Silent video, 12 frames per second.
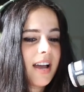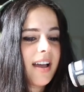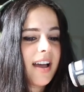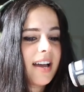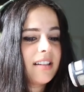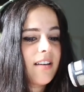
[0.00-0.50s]

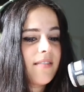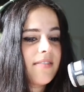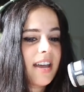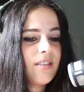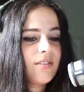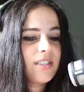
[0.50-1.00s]
I love
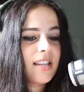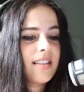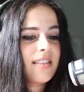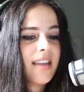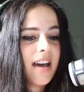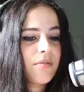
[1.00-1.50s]
that you said
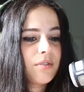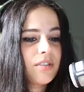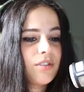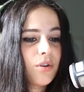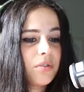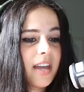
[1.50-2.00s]
that that was
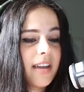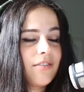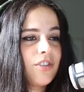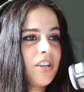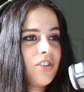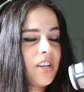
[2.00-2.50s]
so
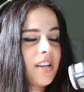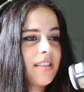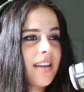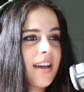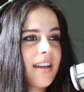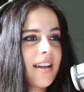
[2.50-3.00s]
life changing,
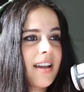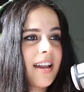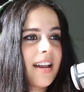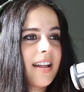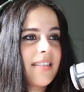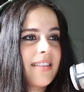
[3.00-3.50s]
that,
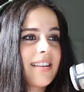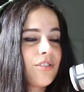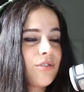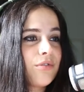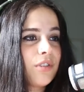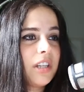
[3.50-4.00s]
and I think
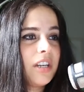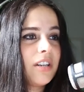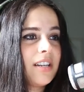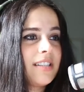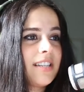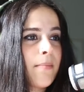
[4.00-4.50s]
that's a really
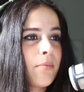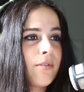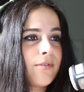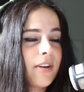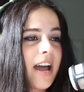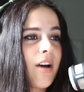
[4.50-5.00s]
good example
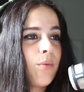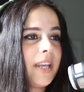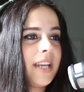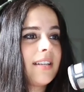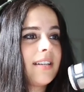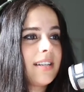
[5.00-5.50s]
for how
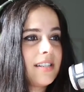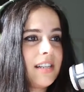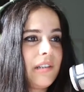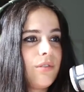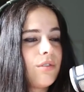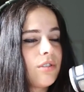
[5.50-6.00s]
we can
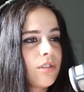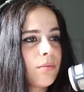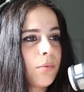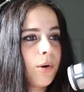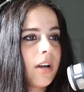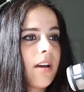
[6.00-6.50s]
continue to
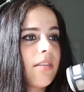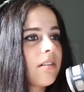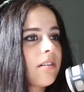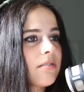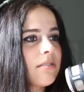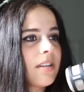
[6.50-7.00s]
support
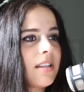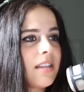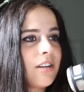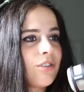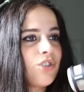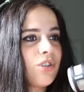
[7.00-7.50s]
others in
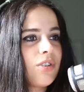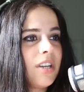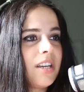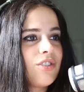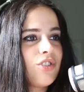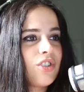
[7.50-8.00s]
their
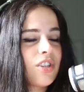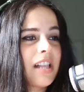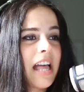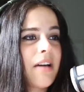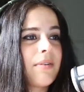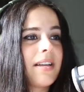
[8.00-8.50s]
journey, is just
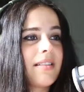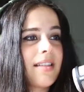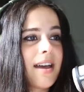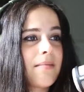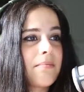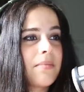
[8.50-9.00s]
allowing
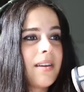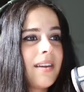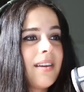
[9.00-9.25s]
them.